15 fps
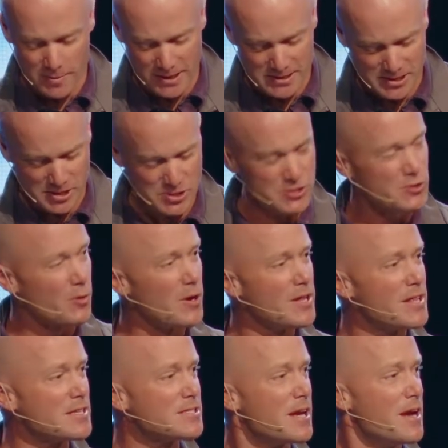because it's a story
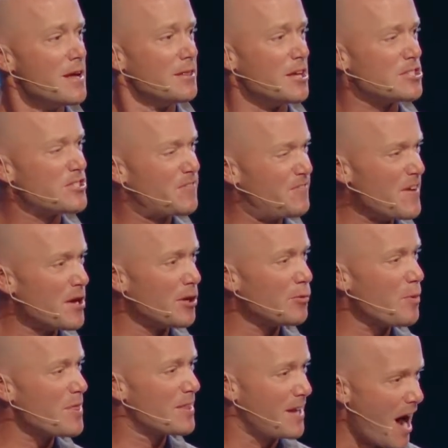that's
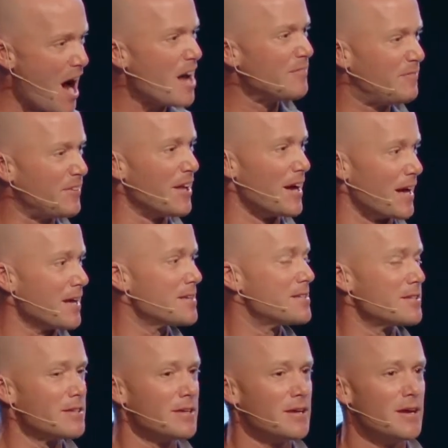filled with
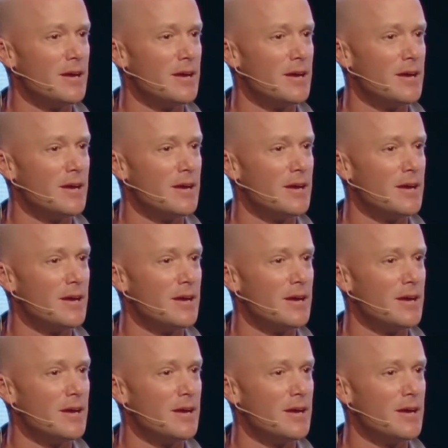conflict